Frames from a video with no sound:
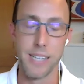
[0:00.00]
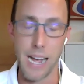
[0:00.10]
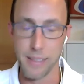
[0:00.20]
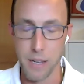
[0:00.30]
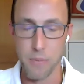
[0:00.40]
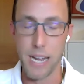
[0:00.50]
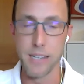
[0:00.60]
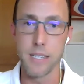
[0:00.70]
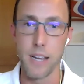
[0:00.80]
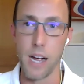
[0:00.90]

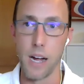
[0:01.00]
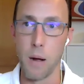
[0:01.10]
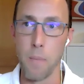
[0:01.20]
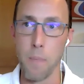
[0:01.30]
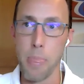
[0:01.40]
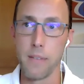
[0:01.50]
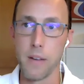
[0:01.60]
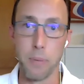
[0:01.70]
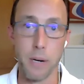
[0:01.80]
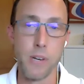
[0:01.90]
event.
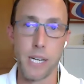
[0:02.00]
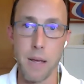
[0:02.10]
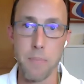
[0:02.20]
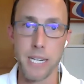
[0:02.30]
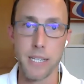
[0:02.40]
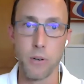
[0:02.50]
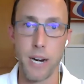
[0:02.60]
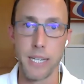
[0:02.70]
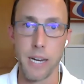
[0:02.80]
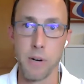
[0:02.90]
But if you can't make it to
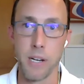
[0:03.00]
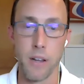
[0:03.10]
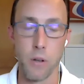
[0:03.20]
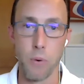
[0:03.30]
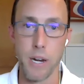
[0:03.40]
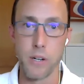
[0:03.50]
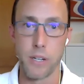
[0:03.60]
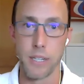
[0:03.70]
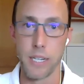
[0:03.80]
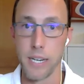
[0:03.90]
Grand Cayman, another way you
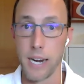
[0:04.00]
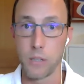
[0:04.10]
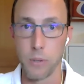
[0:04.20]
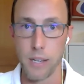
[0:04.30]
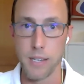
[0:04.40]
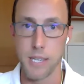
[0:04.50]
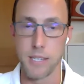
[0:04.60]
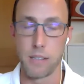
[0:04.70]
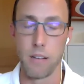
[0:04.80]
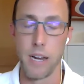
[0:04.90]
can connect with us
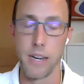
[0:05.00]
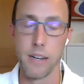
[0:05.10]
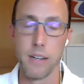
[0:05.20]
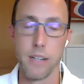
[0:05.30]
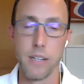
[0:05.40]
as a client